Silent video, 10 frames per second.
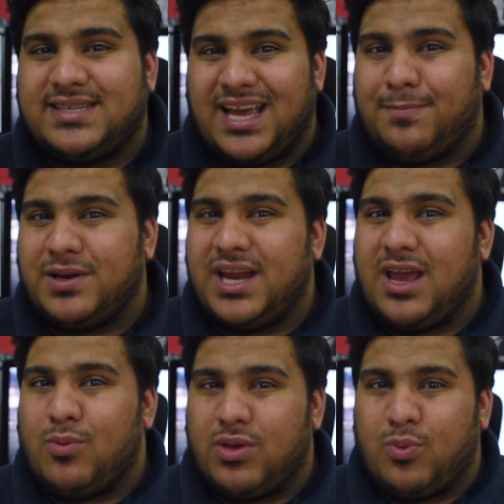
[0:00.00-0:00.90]
to stay up to
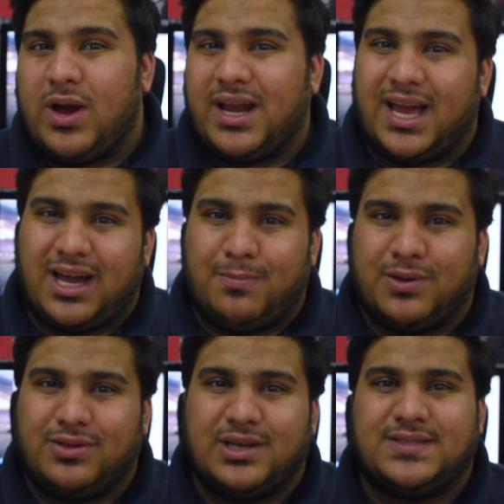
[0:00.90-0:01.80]
date with when I
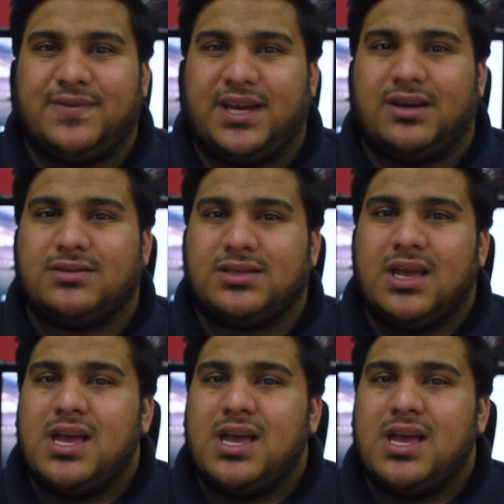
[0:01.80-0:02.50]
upload those videos.